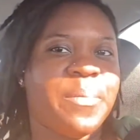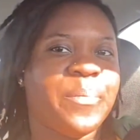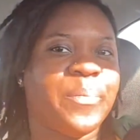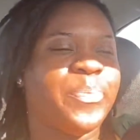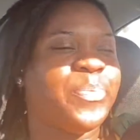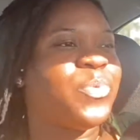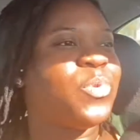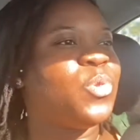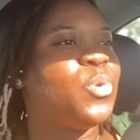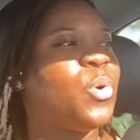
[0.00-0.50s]

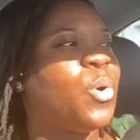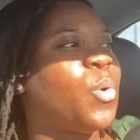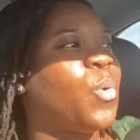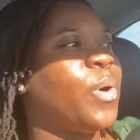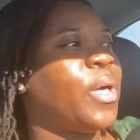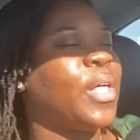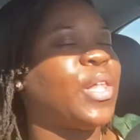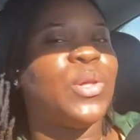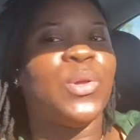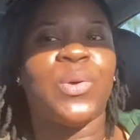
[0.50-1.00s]
do a
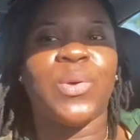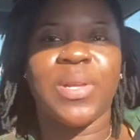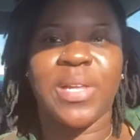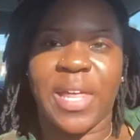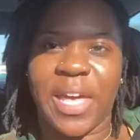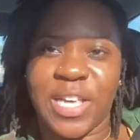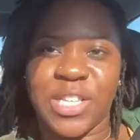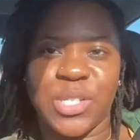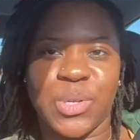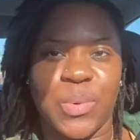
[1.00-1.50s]
quick little
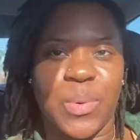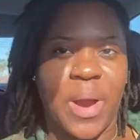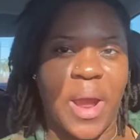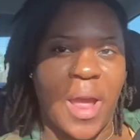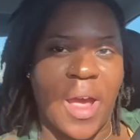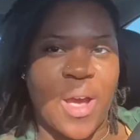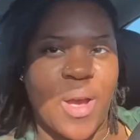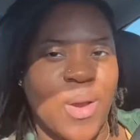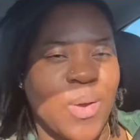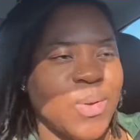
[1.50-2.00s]
glance
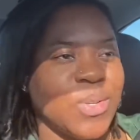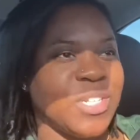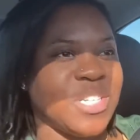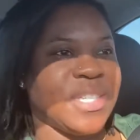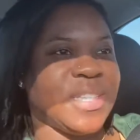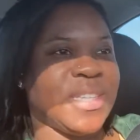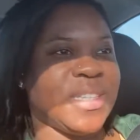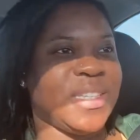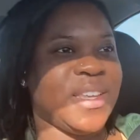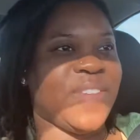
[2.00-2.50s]
around just
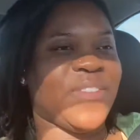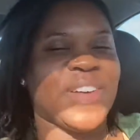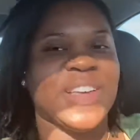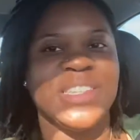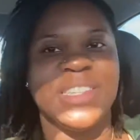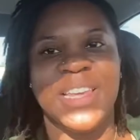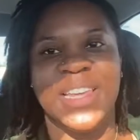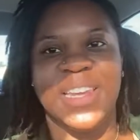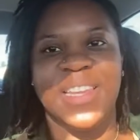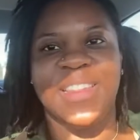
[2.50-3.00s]
to see if I
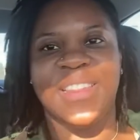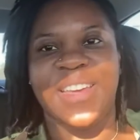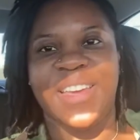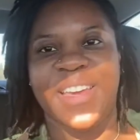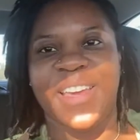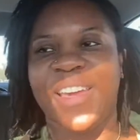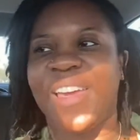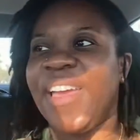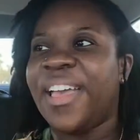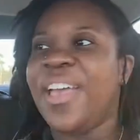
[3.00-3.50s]
see
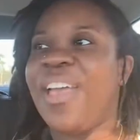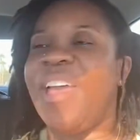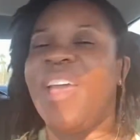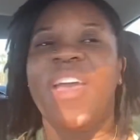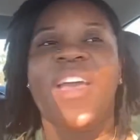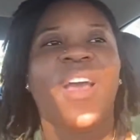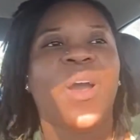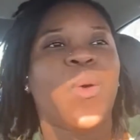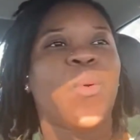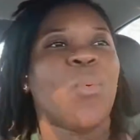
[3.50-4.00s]
anything
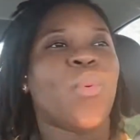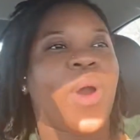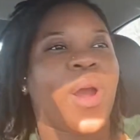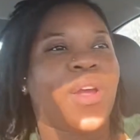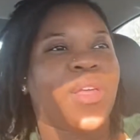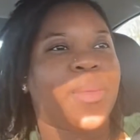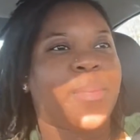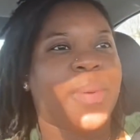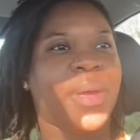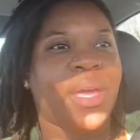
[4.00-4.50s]

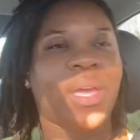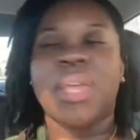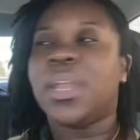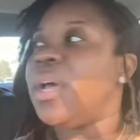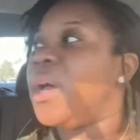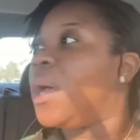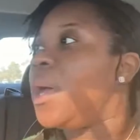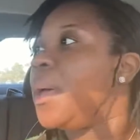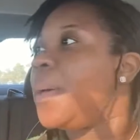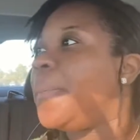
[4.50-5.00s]
worth picking
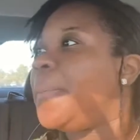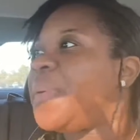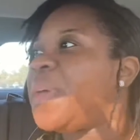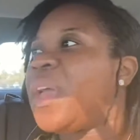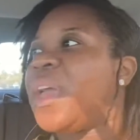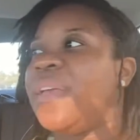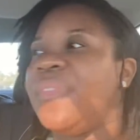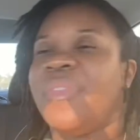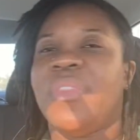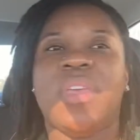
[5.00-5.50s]
up,
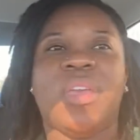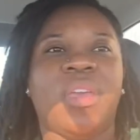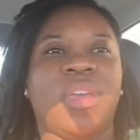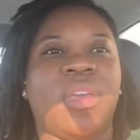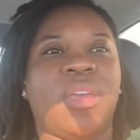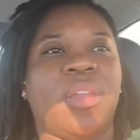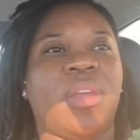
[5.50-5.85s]
and then